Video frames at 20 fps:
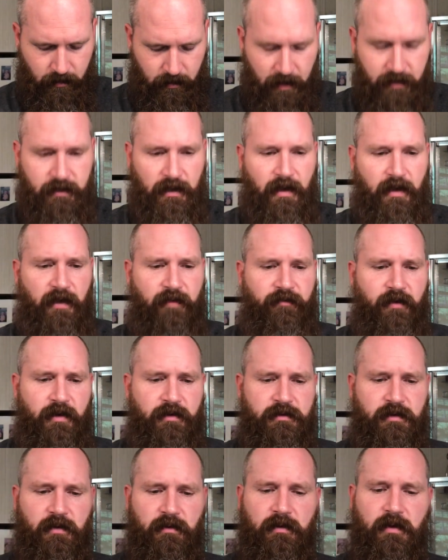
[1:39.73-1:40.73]
That's a 1/2
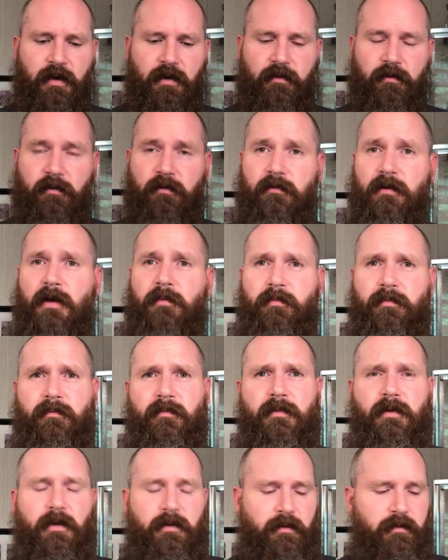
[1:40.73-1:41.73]
ounce container, and I'm
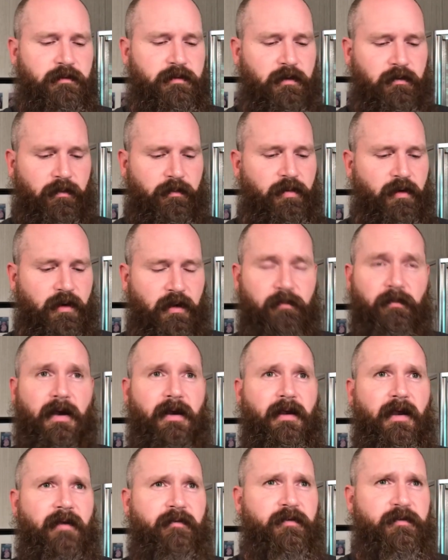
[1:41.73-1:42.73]
generally put in
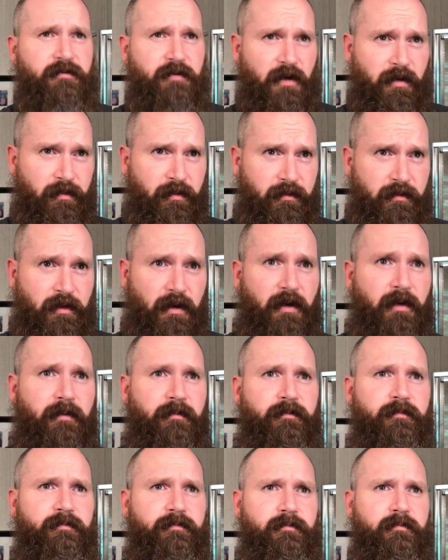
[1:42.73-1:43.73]
about 1/2 dropper
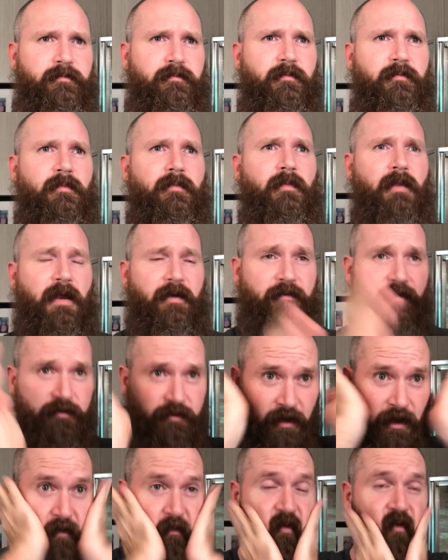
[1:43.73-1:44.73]
top, 1/2
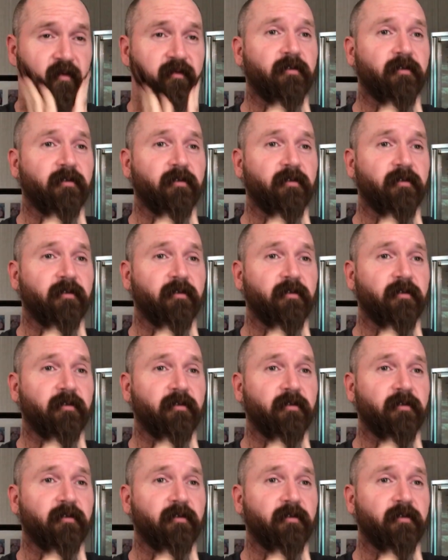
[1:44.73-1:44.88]
dropper